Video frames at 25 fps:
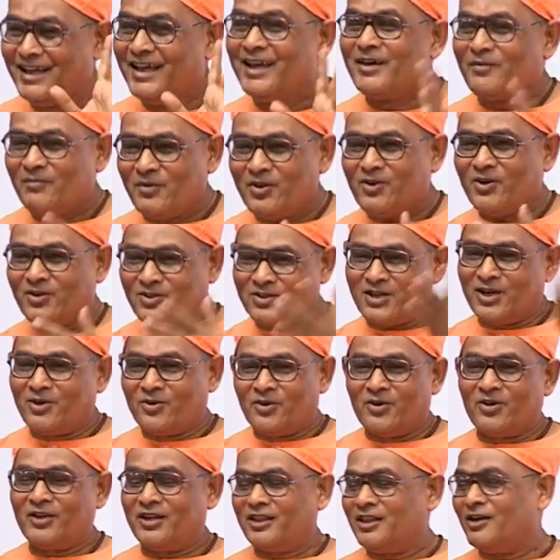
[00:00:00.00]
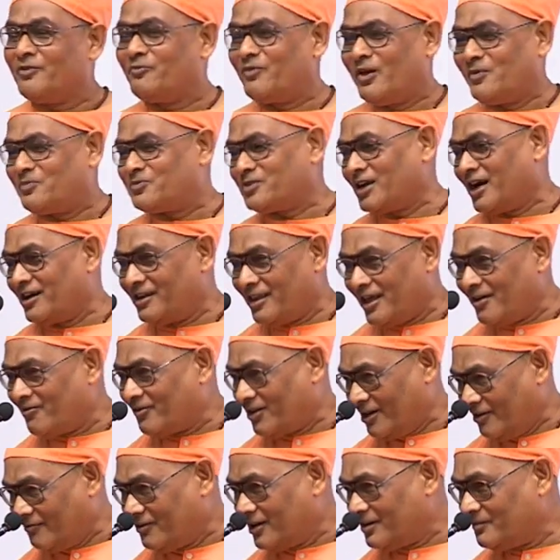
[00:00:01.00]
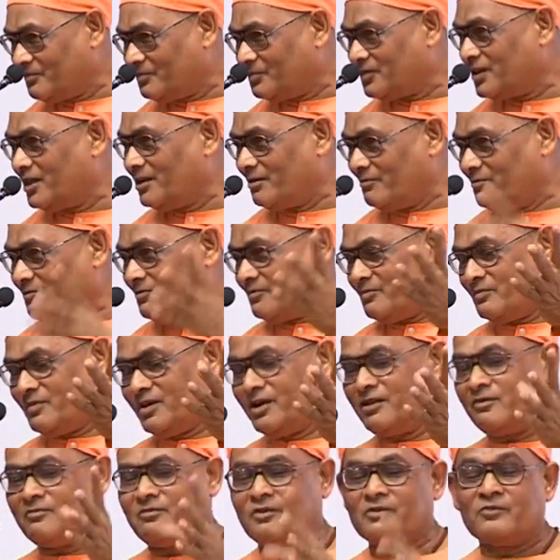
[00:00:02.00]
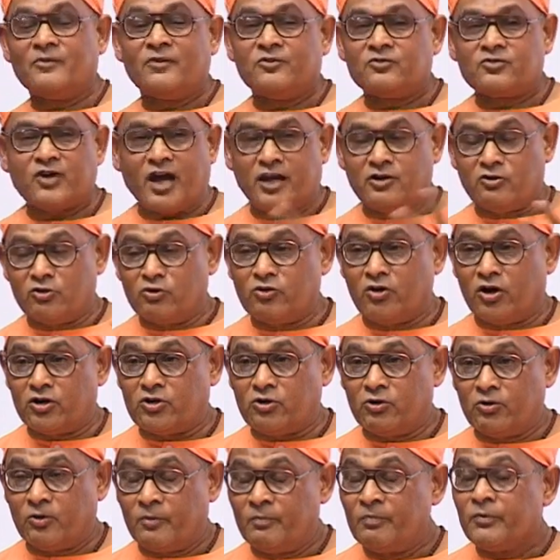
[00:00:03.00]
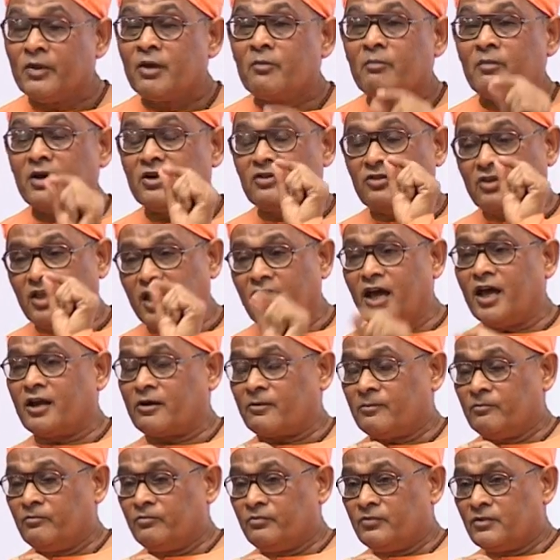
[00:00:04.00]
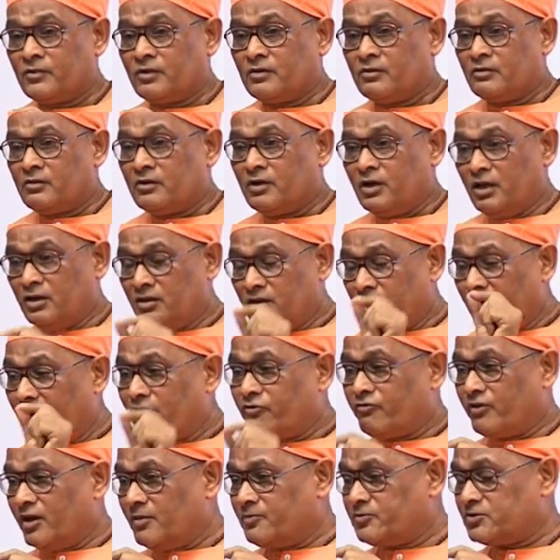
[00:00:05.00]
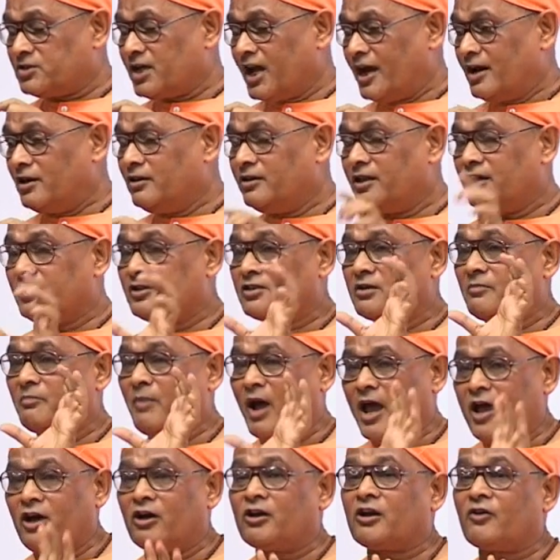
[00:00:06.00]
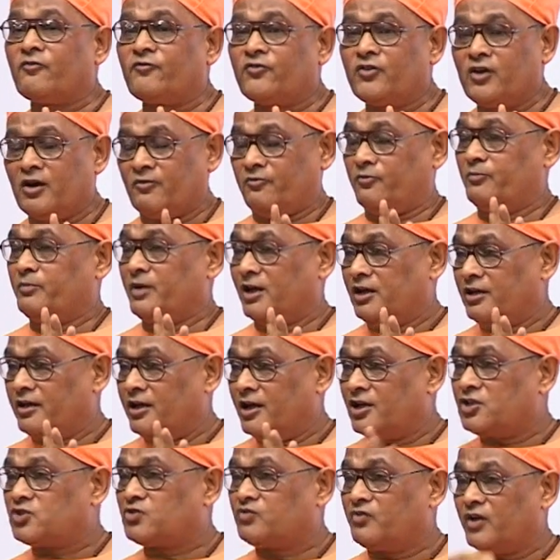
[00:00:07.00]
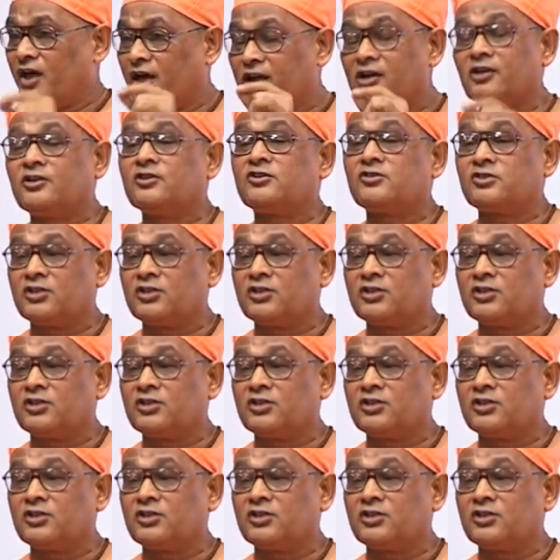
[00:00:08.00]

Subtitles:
Because in the website they have given, in So I do not know. But there, in that website, there is a biography of Bill Gates where it is